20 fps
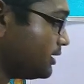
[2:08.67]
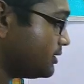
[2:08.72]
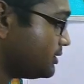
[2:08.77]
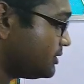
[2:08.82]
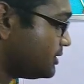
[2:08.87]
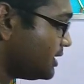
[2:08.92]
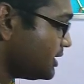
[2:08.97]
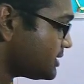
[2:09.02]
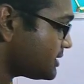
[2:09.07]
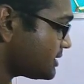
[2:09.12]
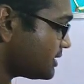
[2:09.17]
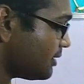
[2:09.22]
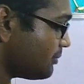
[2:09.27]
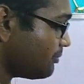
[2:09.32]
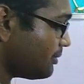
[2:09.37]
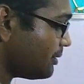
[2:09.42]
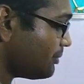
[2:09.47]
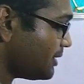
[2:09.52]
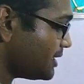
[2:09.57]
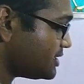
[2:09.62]
this number
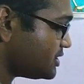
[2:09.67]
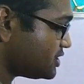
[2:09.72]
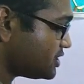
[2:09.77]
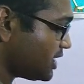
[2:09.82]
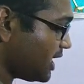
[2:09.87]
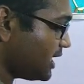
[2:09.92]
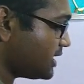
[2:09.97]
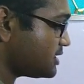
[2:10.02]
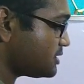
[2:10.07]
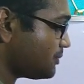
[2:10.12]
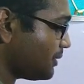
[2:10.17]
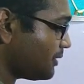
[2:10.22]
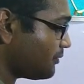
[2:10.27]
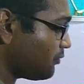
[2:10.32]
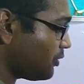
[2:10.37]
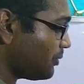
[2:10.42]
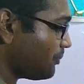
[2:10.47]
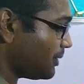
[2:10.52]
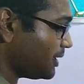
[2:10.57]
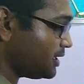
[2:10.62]
may change, but for
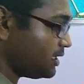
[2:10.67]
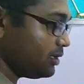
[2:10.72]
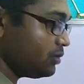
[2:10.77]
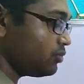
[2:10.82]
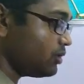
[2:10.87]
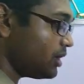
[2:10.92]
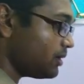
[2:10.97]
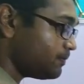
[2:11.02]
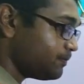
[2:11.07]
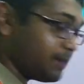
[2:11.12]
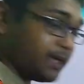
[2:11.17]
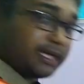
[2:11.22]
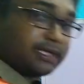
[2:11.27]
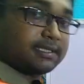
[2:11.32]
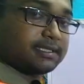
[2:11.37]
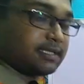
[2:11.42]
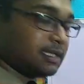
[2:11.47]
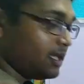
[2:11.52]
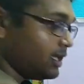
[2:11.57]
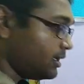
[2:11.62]
a particular
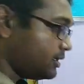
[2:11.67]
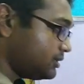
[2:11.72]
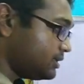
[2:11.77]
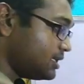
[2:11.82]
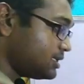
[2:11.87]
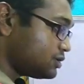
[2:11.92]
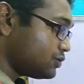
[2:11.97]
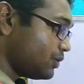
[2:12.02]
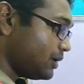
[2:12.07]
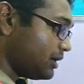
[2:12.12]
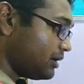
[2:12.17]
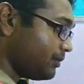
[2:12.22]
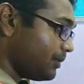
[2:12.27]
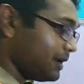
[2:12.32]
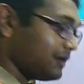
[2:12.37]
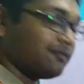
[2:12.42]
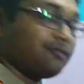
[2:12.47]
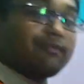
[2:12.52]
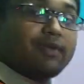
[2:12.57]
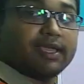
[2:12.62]
base, this will remain
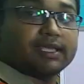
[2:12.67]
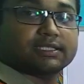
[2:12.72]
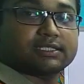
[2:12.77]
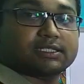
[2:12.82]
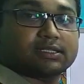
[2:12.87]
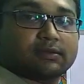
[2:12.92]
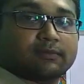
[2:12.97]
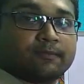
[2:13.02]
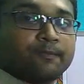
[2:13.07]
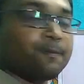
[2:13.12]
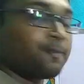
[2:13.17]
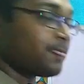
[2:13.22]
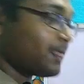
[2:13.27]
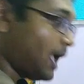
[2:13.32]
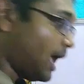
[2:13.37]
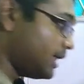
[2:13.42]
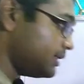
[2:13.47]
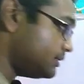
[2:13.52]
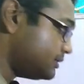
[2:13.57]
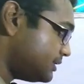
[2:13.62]
fixed.
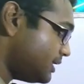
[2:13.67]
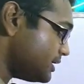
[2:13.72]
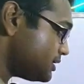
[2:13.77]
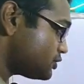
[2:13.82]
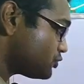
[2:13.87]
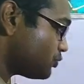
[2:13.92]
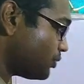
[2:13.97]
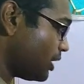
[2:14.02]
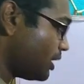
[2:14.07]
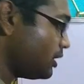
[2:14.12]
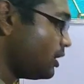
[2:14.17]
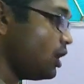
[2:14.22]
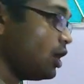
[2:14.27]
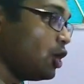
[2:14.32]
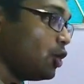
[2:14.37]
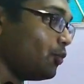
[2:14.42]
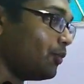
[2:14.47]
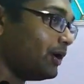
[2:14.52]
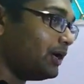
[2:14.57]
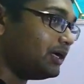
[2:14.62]
And this one
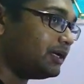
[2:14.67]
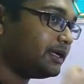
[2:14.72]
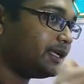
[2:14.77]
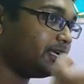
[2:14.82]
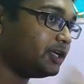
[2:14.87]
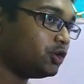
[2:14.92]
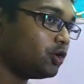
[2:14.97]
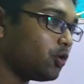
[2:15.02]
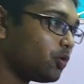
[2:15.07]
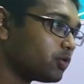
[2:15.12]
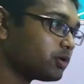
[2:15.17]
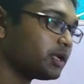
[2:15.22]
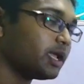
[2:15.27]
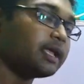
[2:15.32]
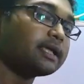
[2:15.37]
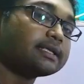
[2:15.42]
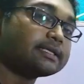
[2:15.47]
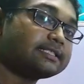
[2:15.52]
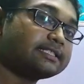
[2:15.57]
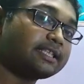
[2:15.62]
will denote
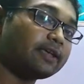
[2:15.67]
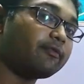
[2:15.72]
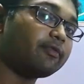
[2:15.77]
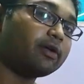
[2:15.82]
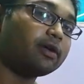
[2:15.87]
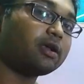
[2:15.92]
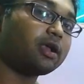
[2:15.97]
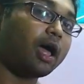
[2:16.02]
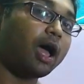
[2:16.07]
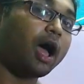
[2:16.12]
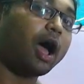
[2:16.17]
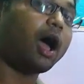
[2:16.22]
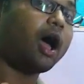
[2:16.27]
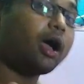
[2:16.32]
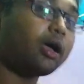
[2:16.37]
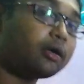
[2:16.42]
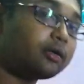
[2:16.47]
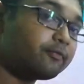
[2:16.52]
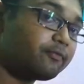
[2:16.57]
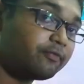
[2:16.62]
several
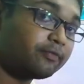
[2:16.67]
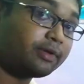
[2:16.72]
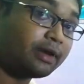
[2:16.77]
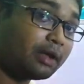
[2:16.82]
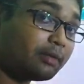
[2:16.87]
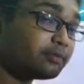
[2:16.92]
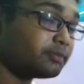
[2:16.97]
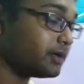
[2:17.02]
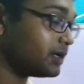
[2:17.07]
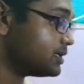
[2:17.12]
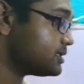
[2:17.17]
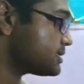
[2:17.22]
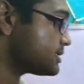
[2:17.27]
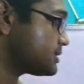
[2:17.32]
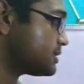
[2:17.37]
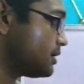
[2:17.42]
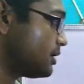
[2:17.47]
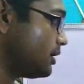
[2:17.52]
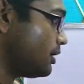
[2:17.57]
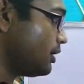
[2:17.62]

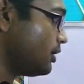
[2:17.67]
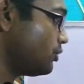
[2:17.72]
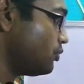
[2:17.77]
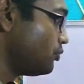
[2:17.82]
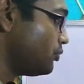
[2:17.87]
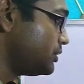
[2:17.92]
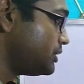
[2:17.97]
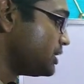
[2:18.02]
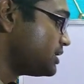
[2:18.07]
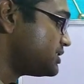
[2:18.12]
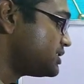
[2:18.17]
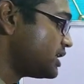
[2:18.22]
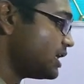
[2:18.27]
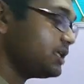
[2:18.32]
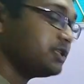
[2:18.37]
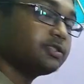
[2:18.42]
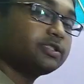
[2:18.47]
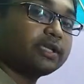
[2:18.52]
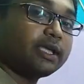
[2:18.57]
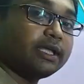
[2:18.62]
numbers with a
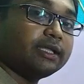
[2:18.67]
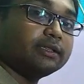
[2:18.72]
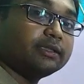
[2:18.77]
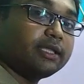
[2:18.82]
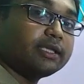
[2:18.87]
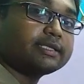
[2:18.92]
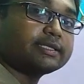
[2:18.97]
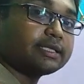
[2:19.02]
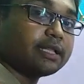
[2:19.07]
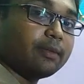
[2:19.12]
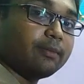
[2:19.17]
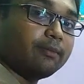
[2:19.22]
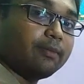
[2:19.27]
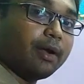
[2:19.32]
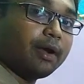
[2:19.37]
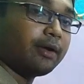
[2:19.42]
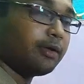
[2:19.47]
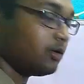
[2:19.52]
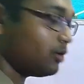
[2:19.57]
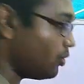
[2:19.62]
change in this number.
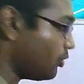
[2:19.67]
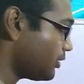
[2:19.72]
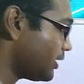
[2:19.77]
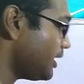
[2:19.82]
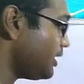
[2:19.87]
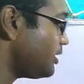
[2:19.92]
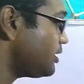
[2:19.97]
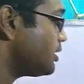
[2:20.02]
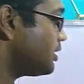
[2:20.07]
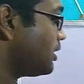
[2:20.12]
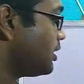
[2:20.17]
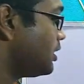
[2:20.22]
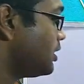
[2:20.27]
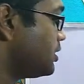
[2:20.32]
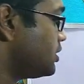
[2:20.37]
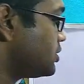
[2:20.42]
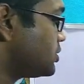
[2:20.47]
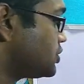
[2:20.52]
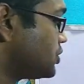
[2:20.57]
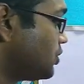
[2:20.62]
Okay?
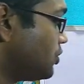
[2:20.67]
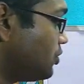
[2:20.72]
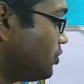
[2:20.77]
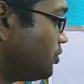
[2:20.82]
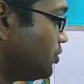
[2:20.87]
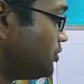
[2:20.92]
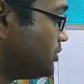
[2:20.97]
So